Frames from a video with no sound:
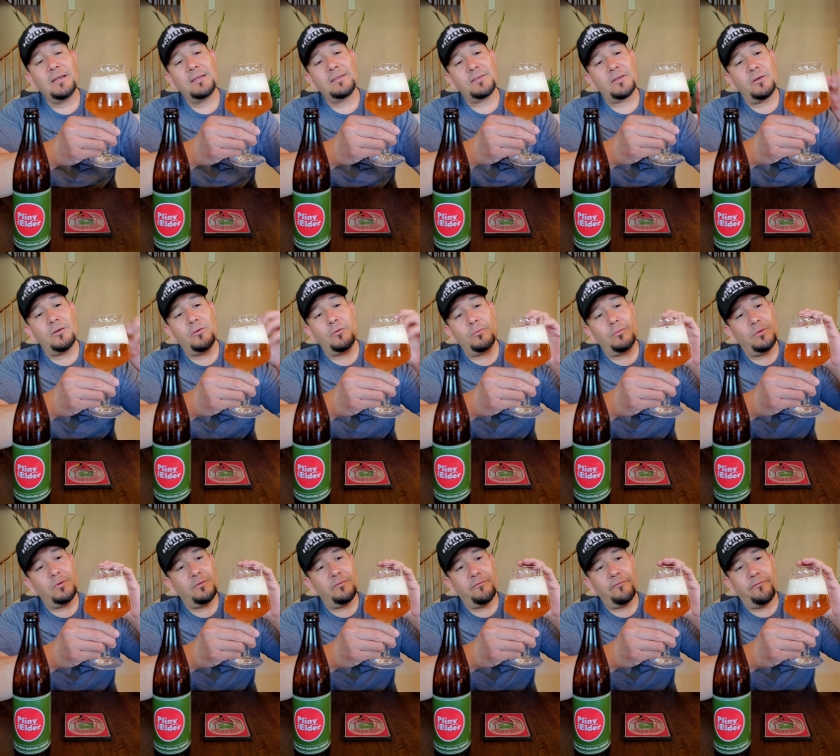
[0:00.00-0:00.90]

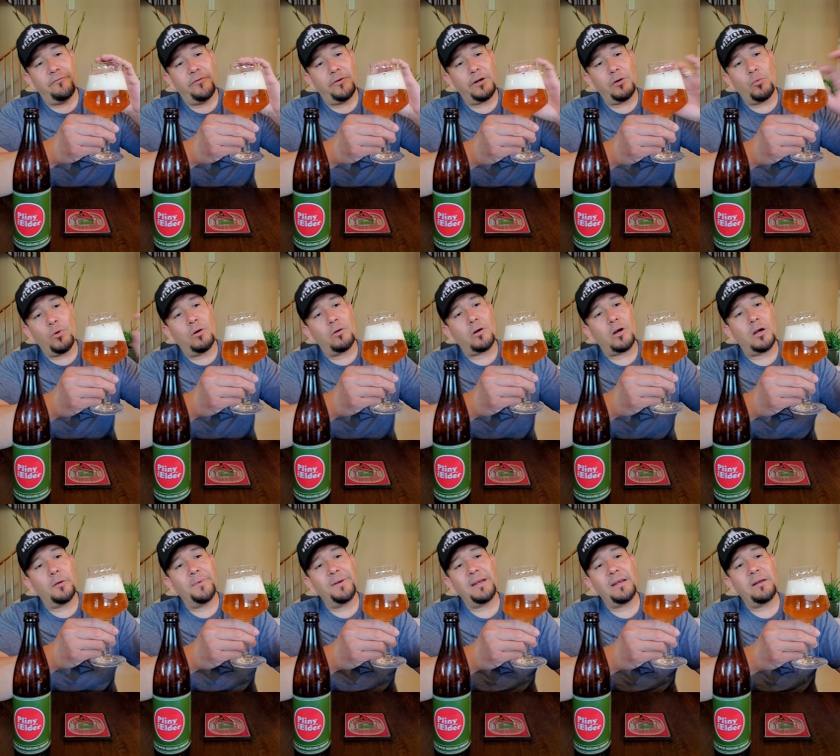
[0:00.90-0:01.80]
so very well
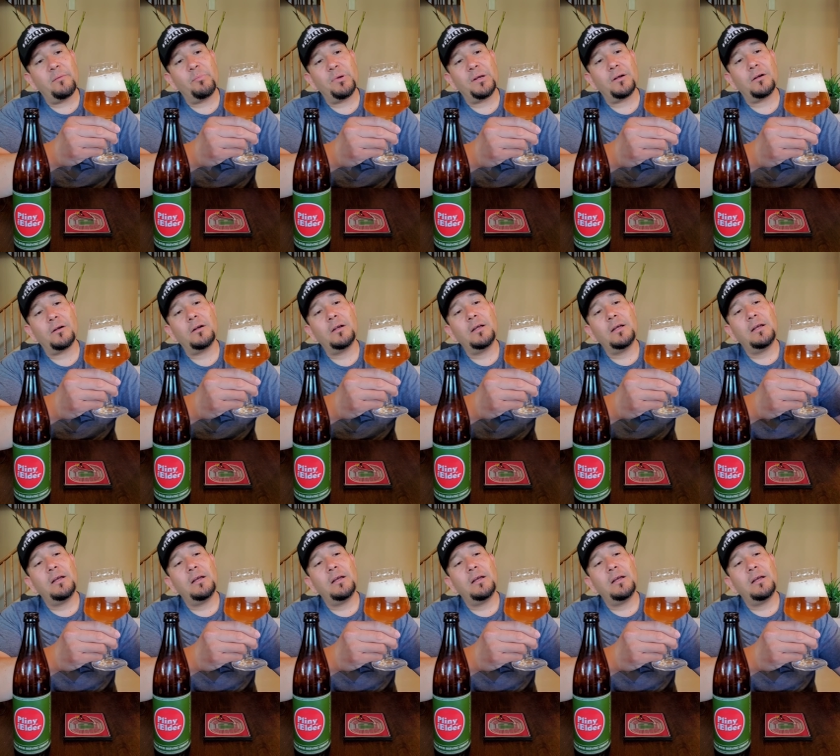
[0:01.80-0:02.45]
carbonated beer